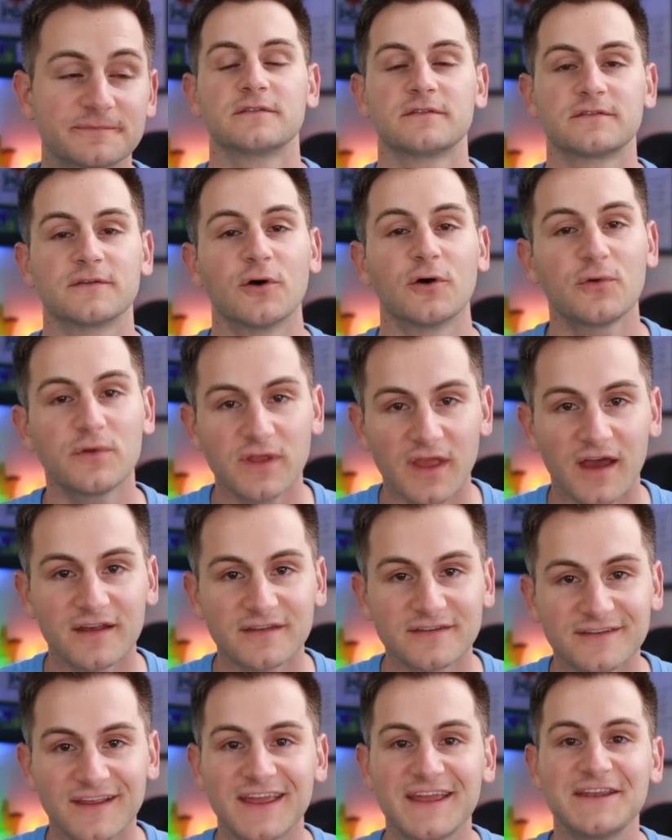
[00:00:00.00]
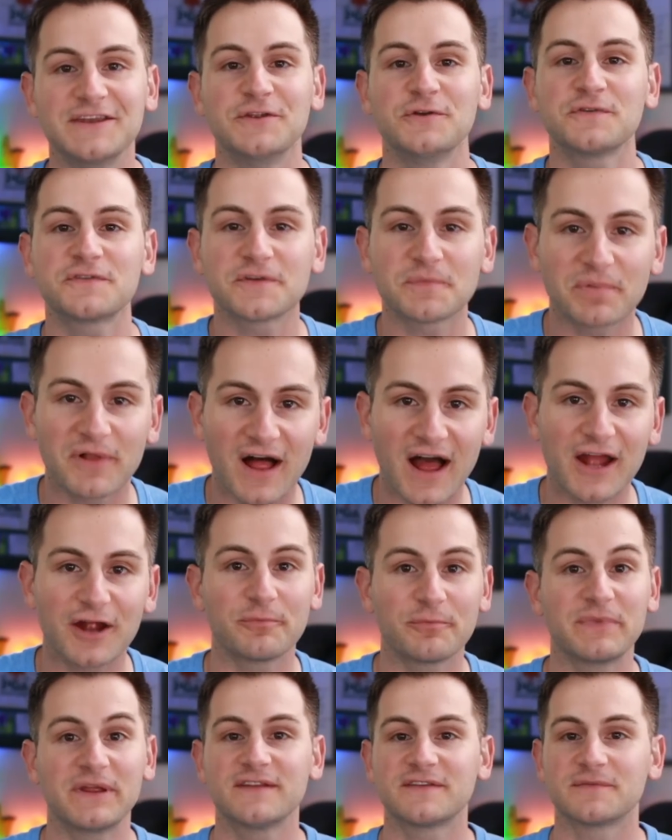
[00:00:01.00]
So yes, a new
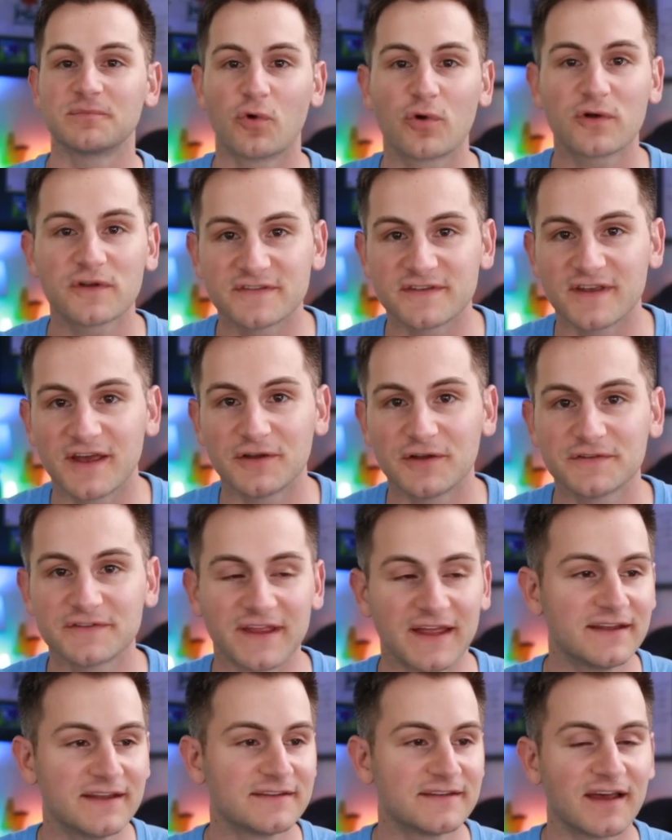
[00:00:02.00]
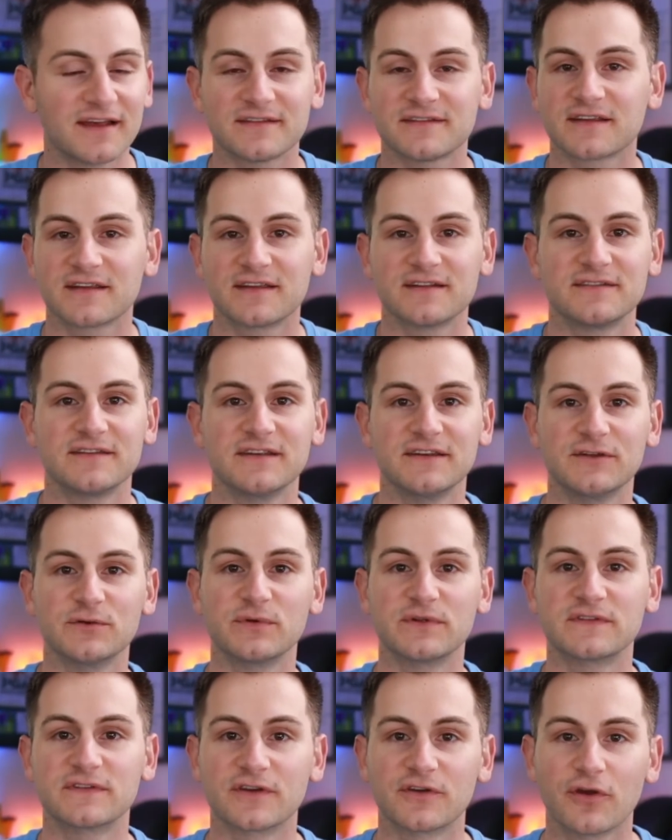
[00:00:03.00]
supplier means more sales and Tesla
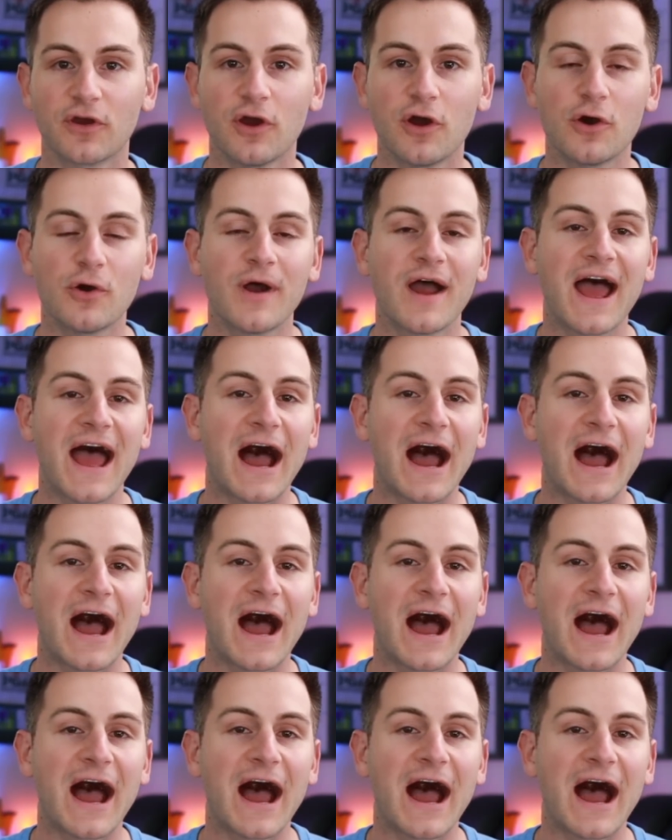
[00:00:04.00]
continuing to grow.